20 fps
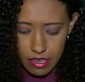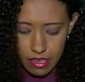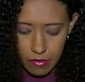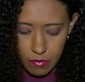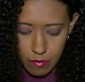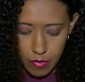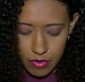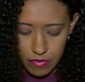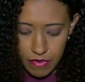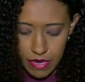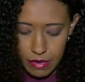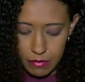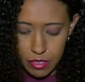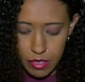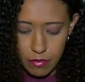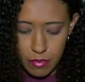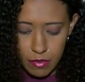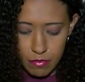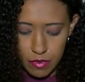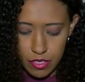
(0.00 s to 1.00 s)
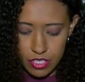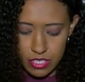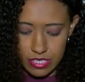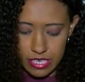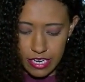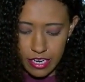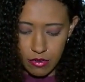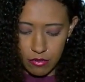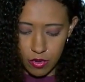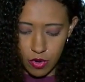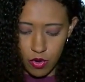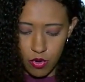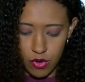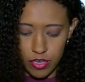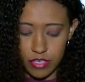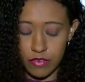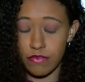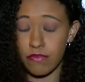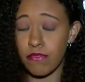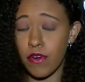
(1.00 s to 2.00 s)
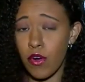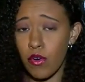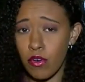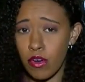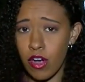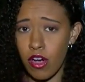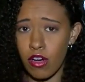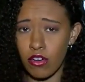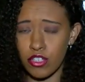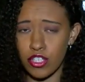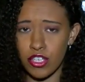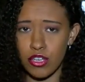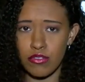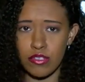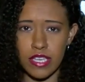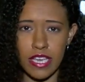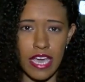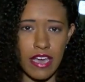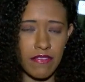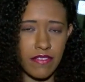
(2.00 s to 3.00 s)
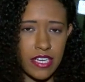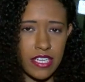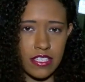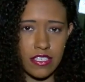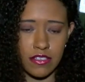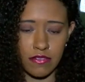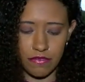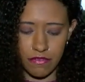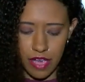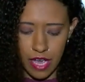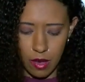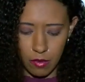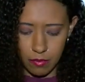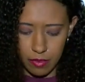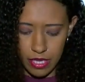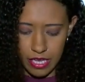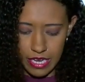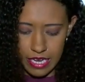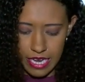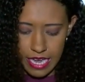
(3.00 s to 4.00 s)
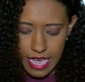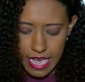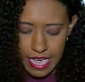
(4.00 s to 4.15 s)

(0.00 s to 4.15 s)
But family members say a recorded phone call shows evidence of foul play,